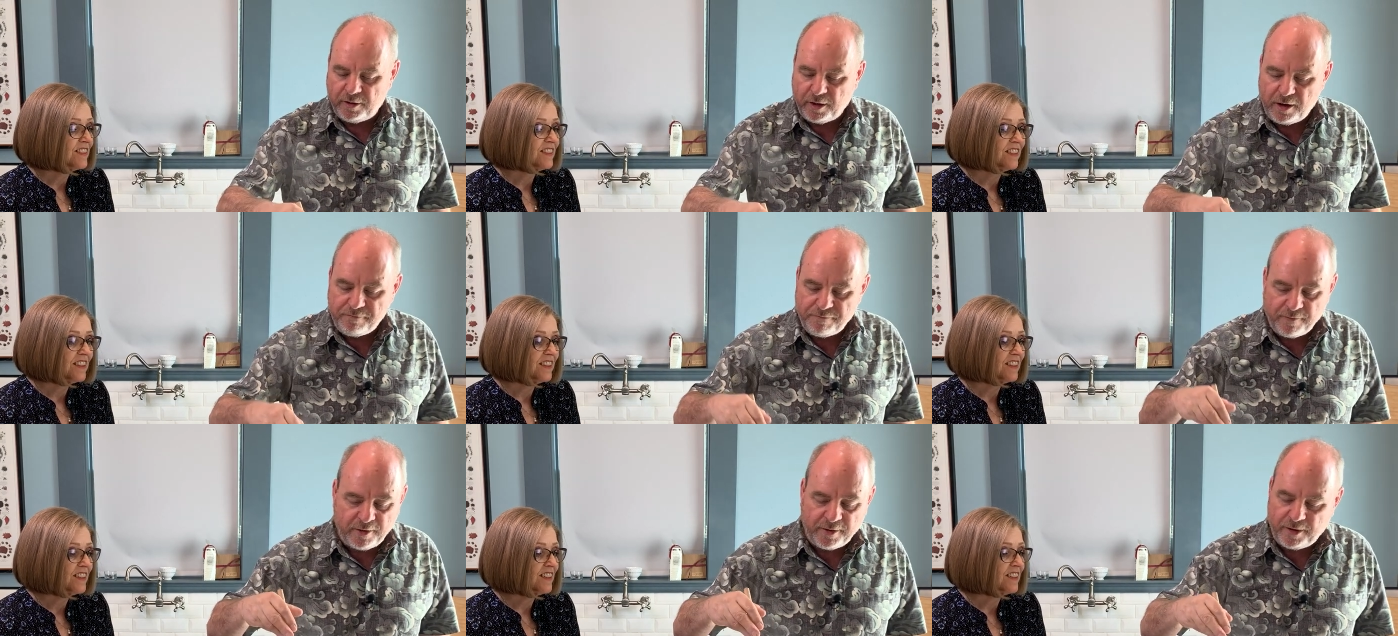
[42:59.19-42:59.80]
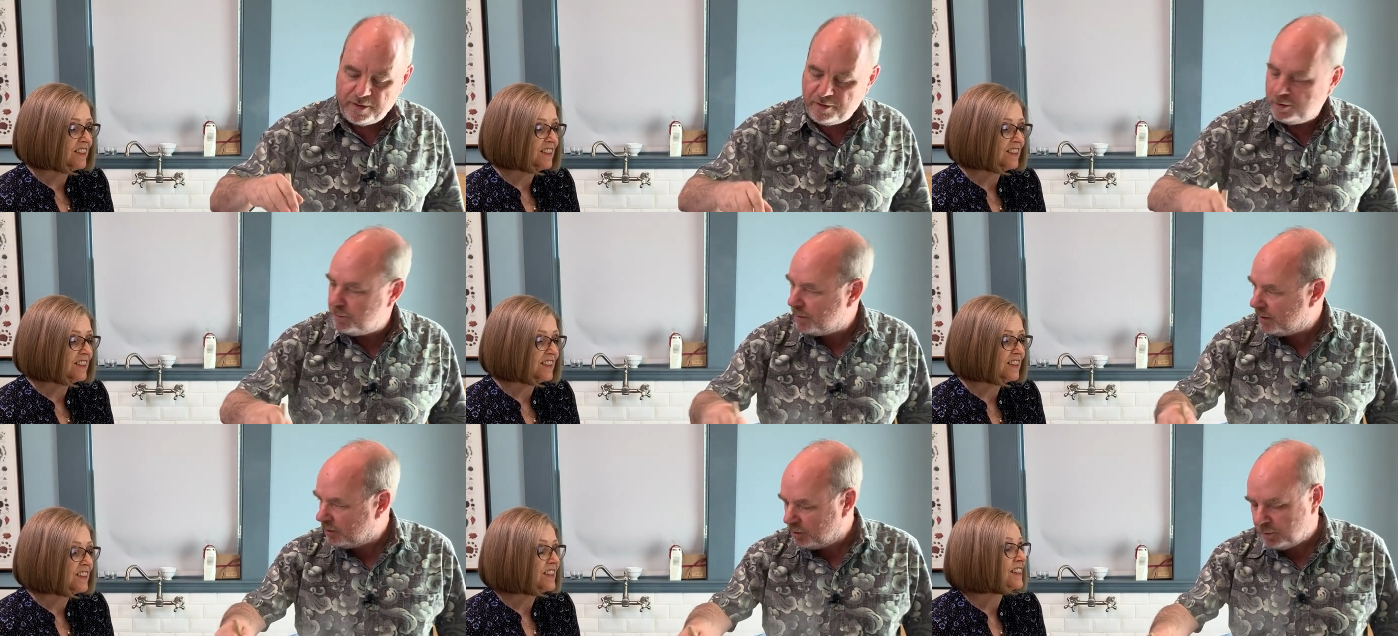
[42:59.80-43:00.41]
Speaker 1: I find, I don't know
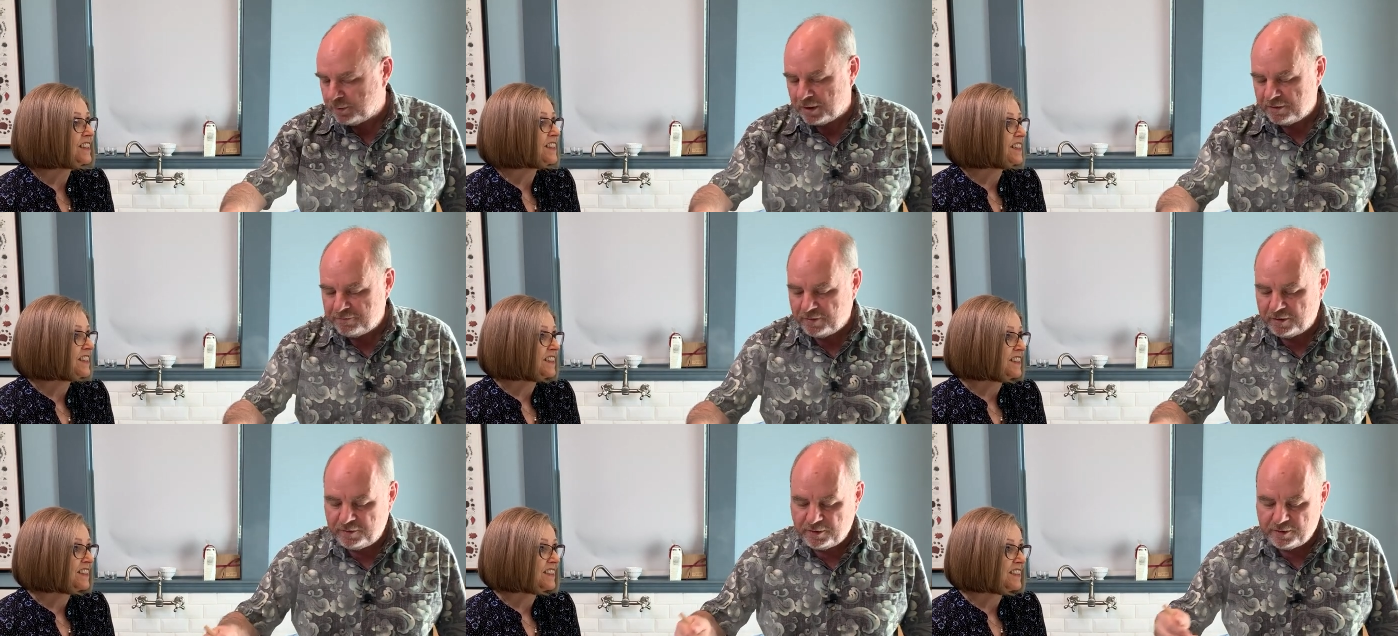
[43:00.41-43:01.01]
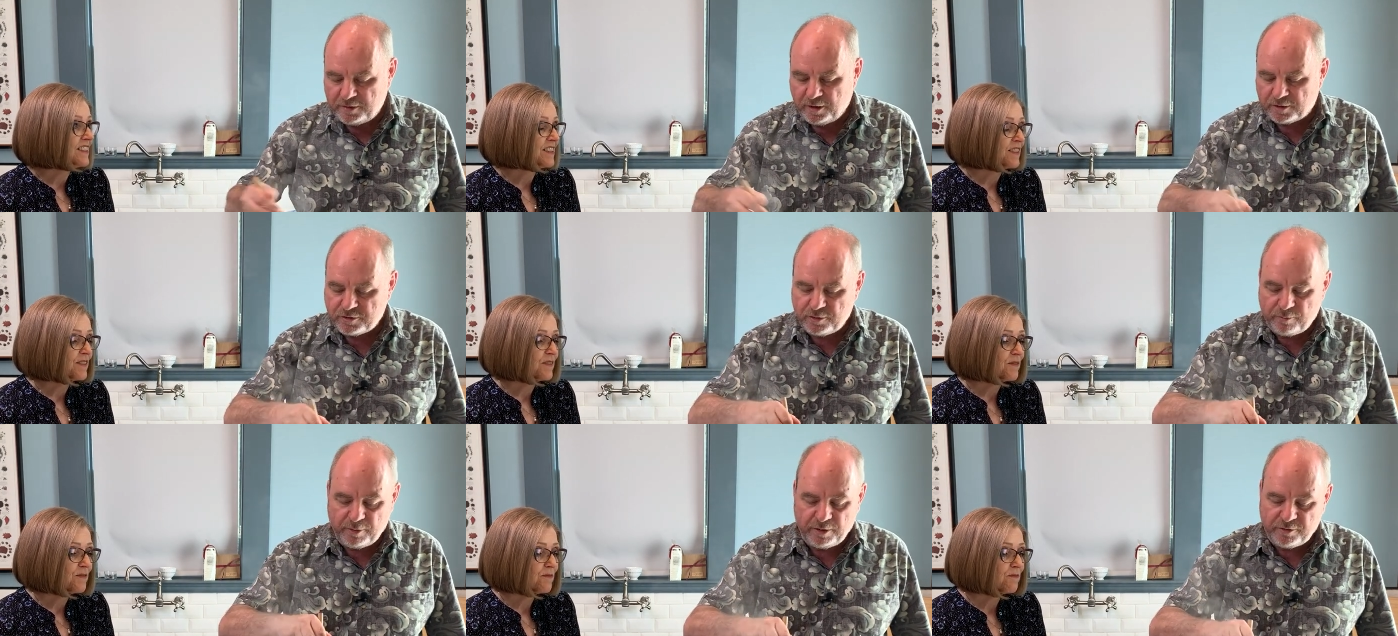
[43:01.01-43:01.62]
about you, but I find the
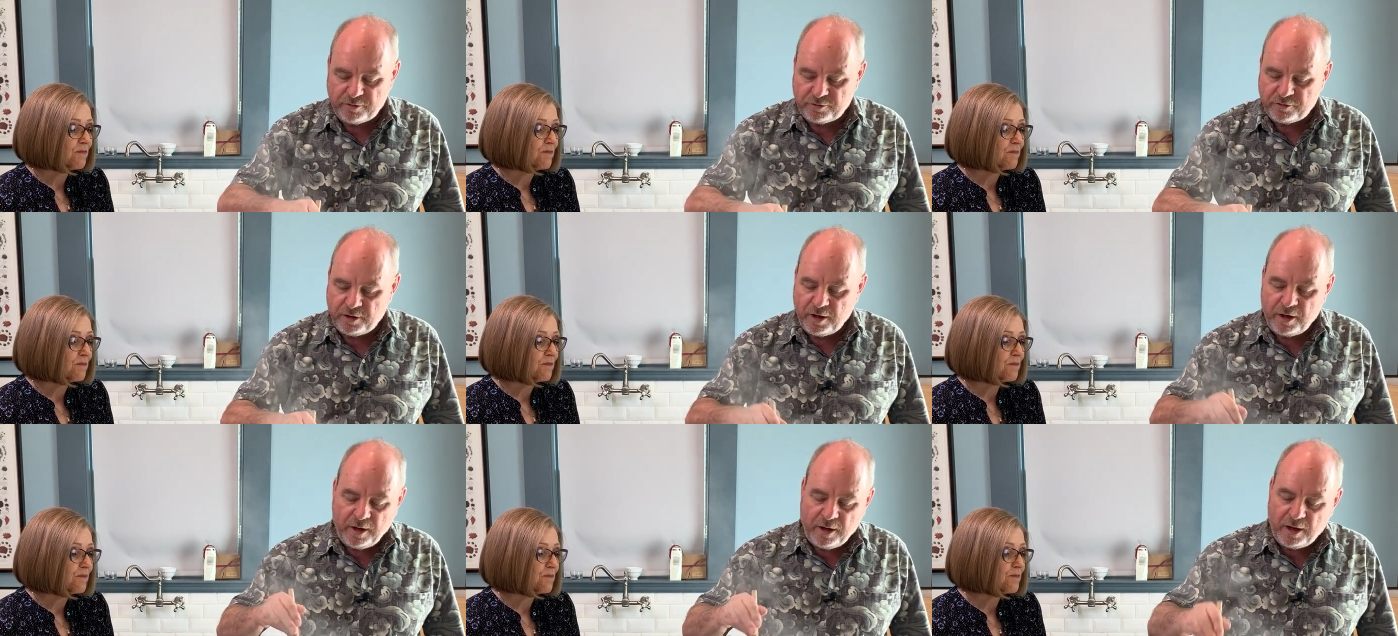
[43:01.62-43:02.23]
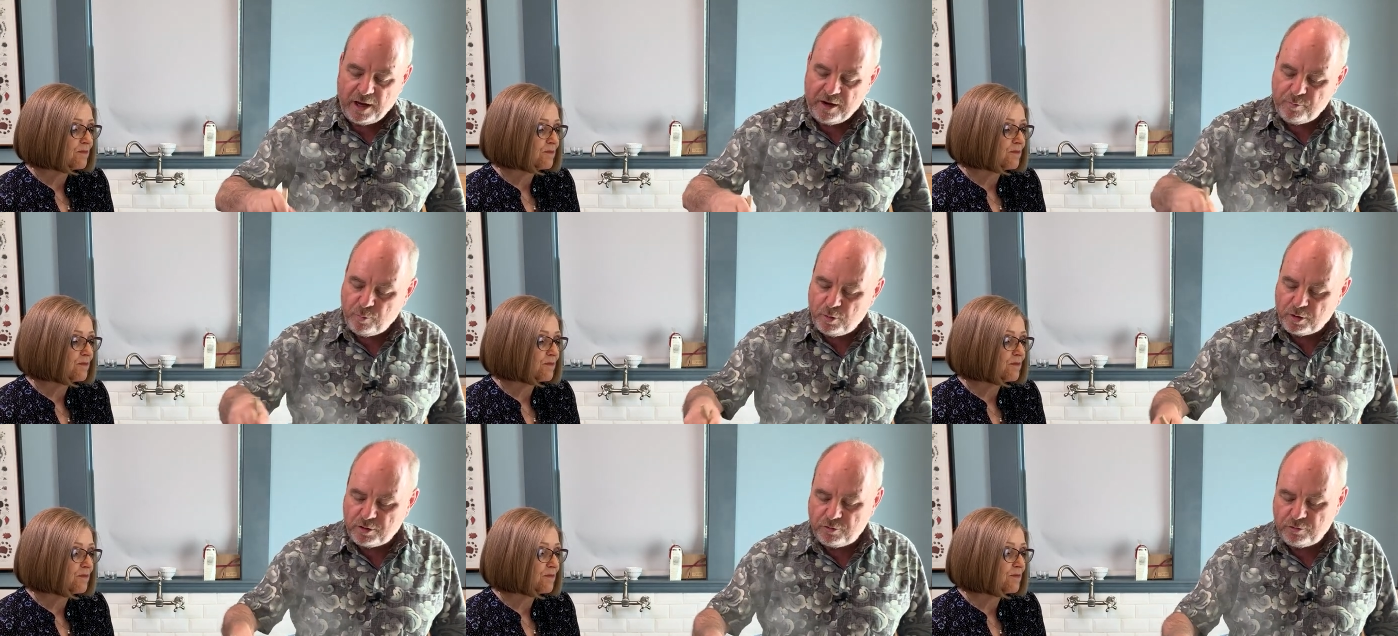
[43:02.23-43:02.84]
induction ranges, I have
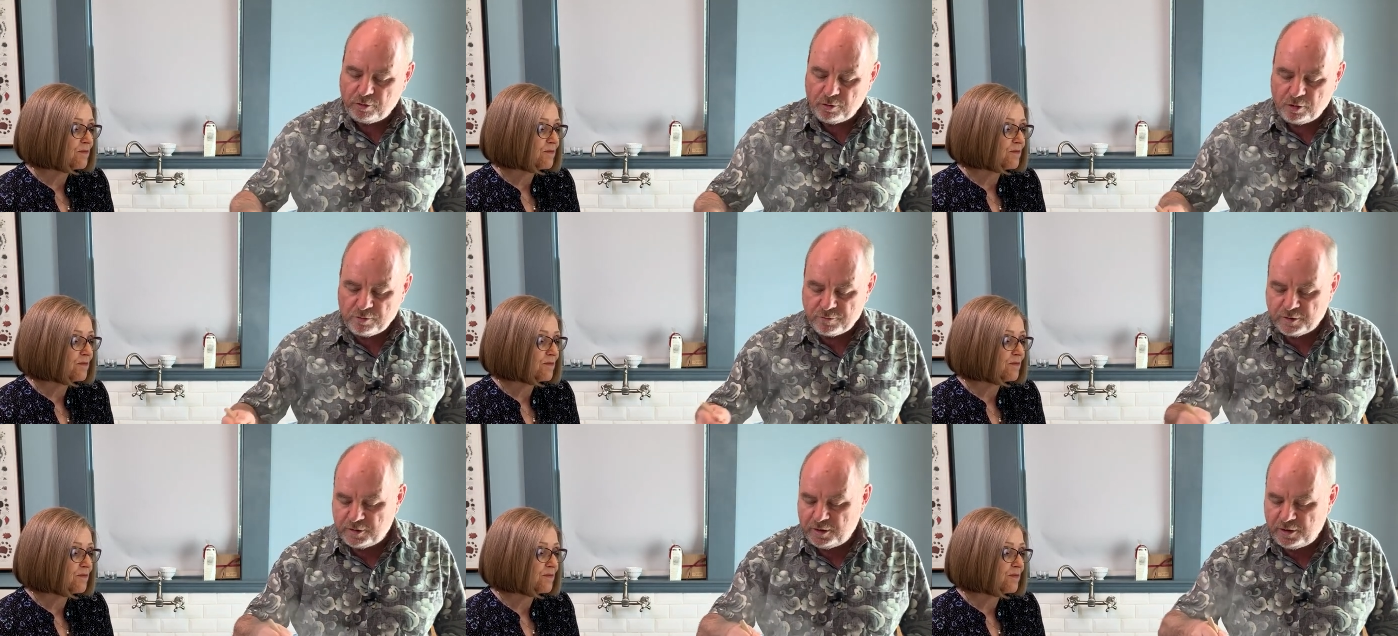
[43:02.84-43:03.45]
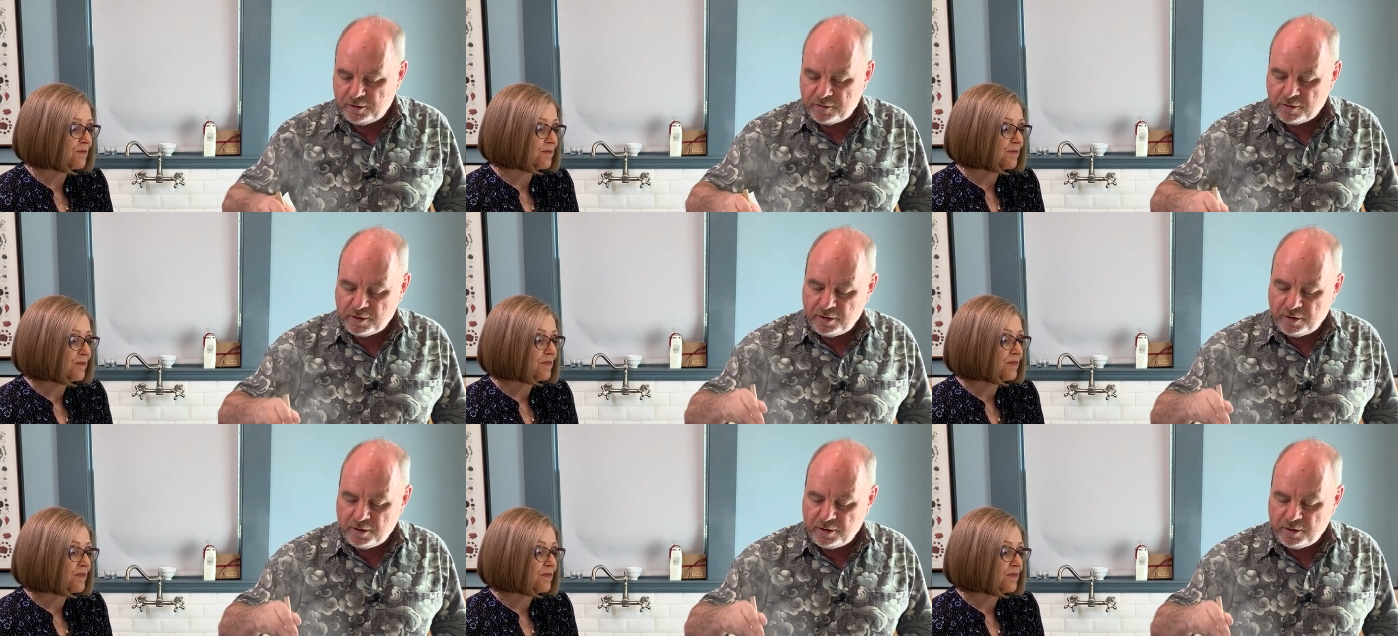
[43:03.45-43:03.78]
more control over the heat than I